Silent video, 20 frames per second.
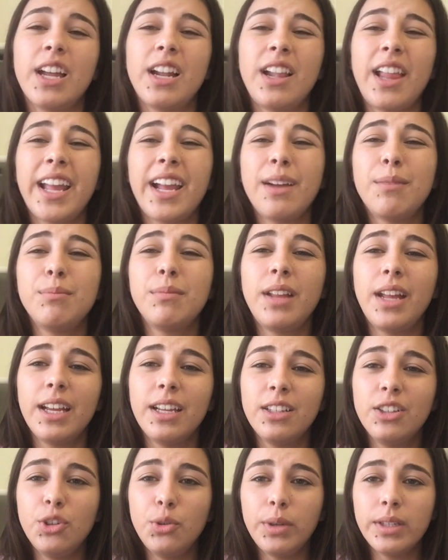like I'm
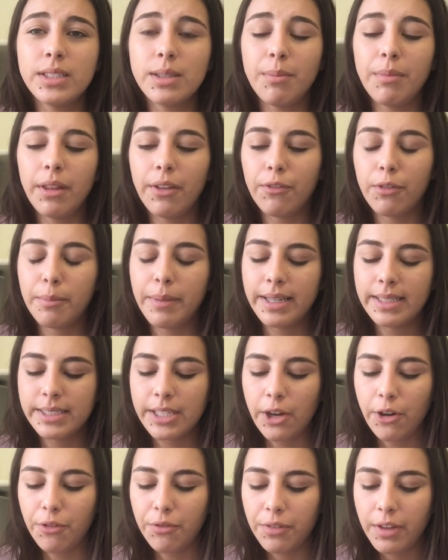like doing something for
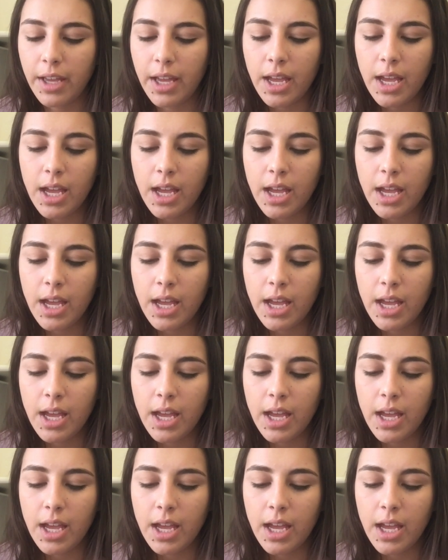myself.